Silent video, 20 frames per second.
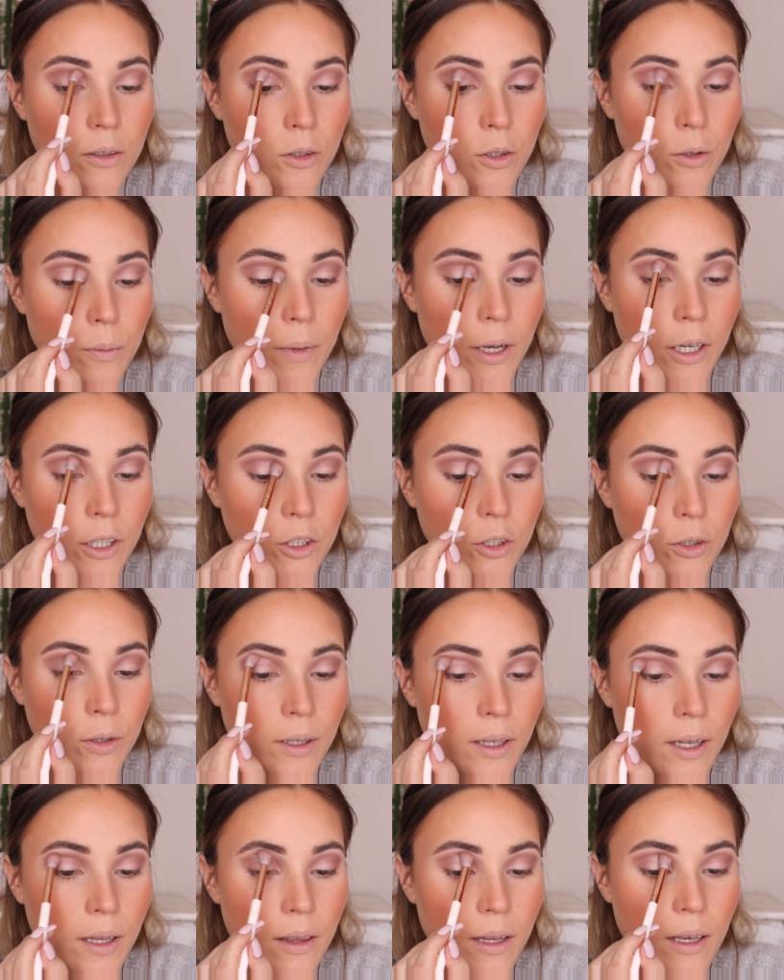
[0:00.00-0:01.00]
to make sure
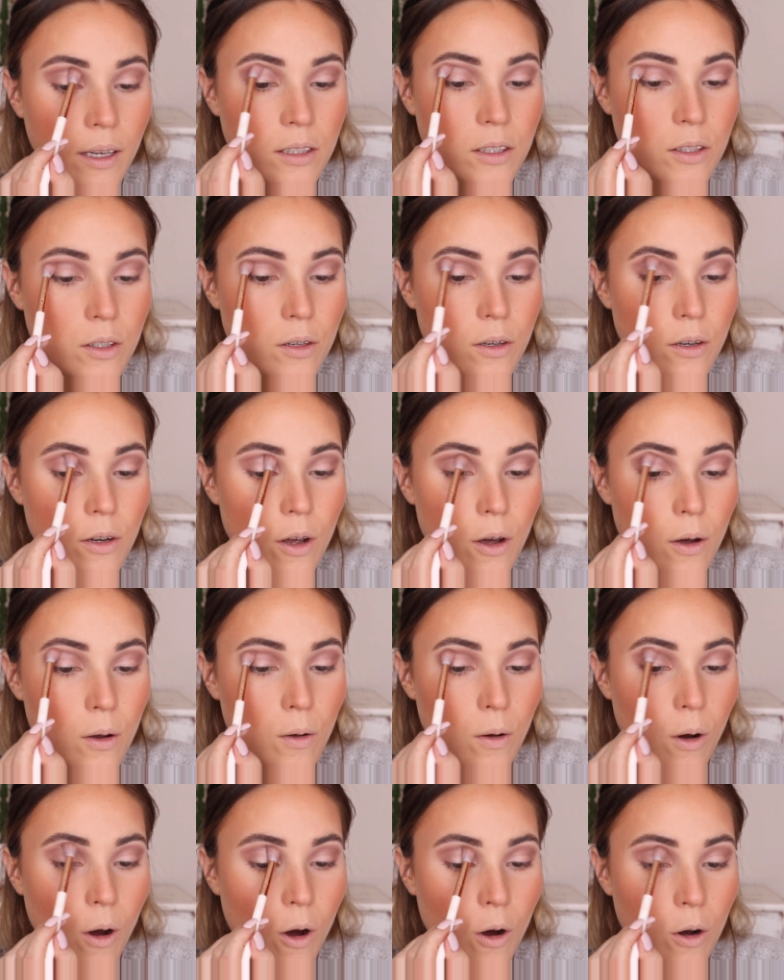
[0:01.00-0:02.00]
that there's
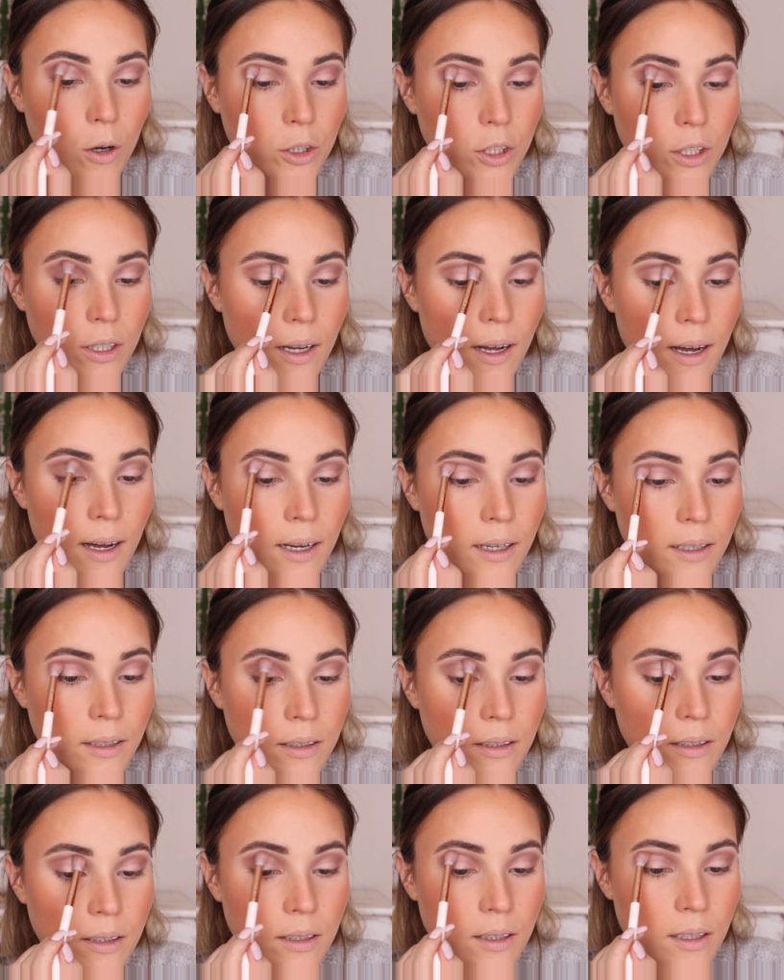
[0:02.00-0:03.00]
no harsh
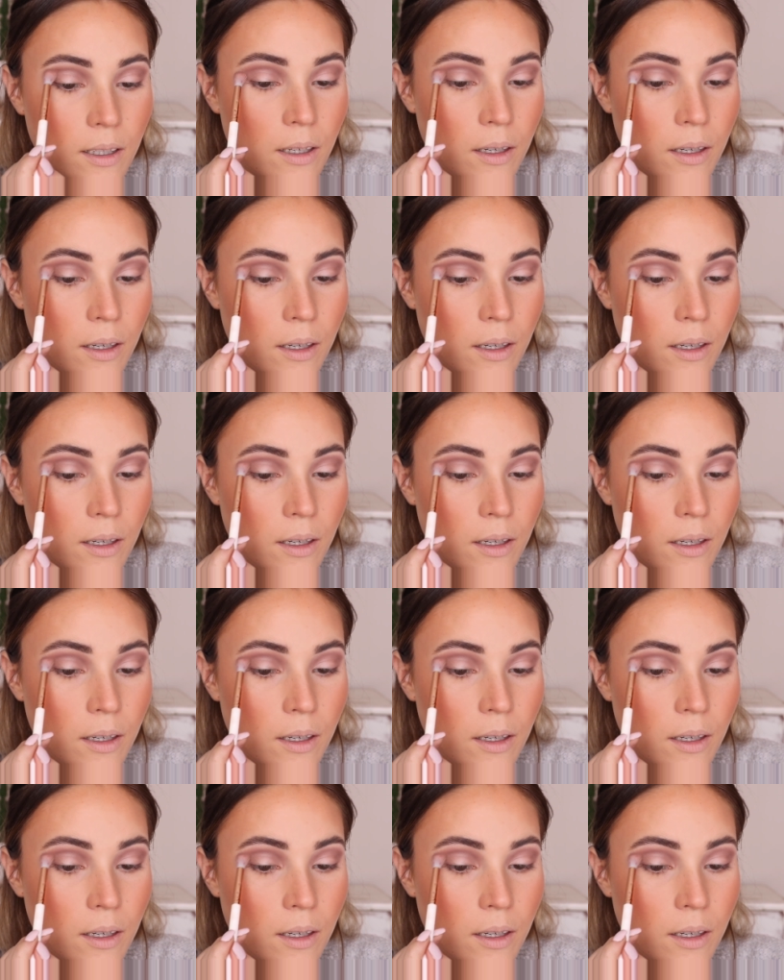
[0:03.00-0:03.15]
lines.